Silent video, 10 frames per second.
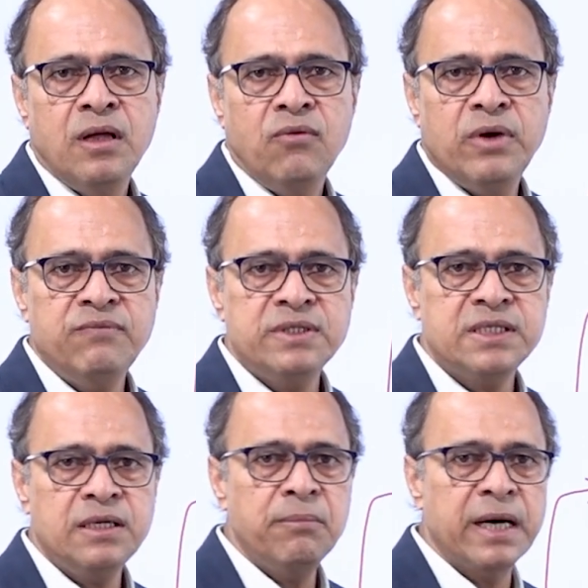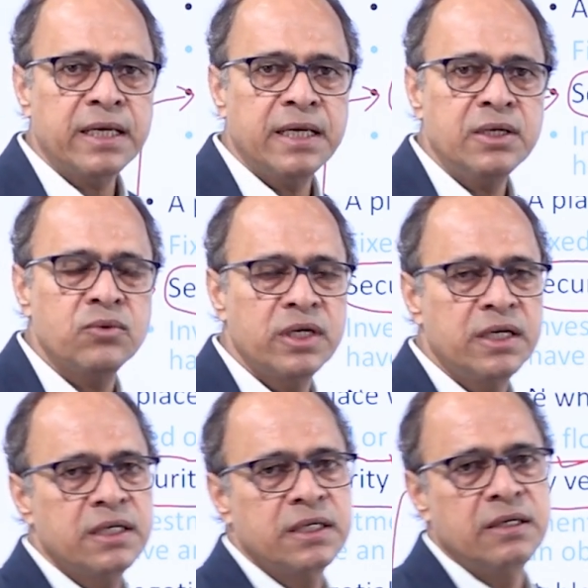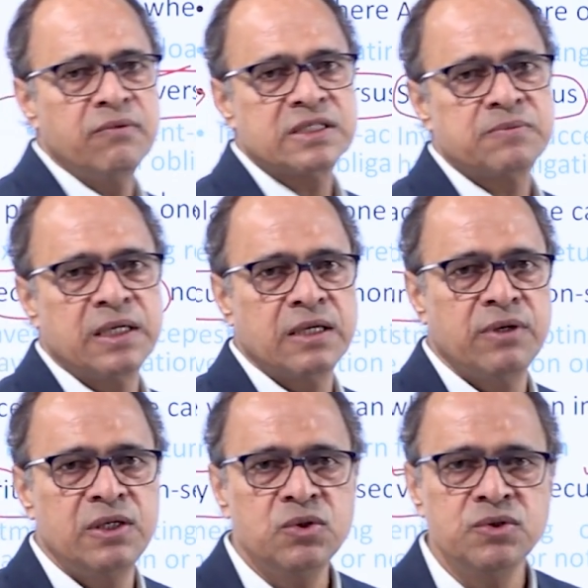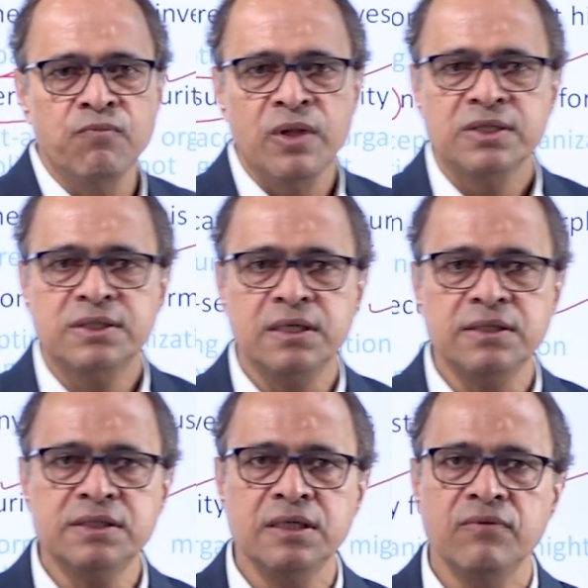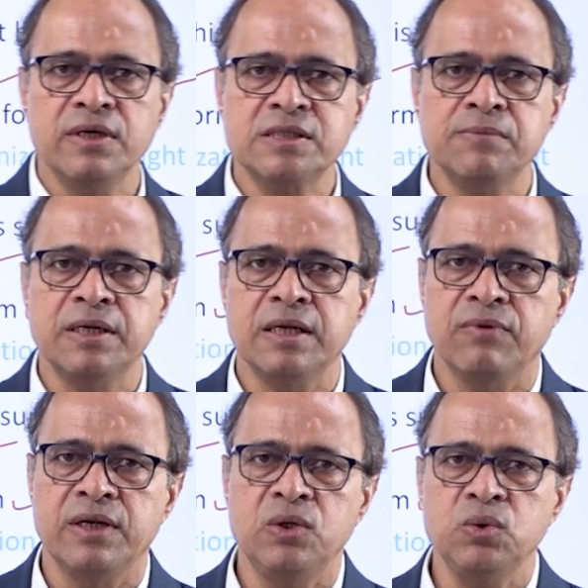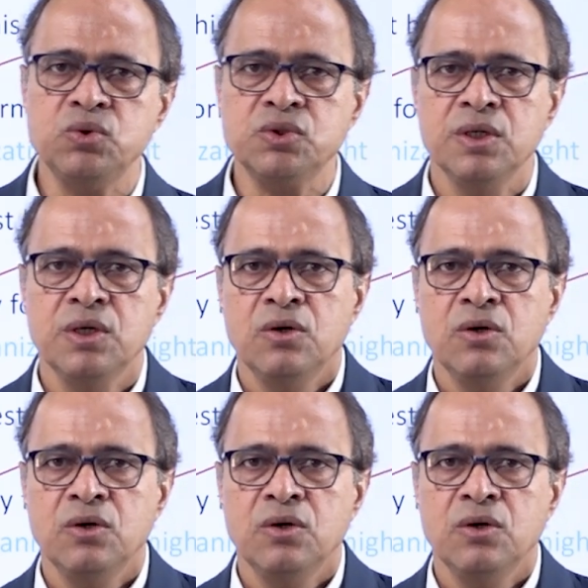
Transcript: When we say market oriented investment avenues, such investment avenues,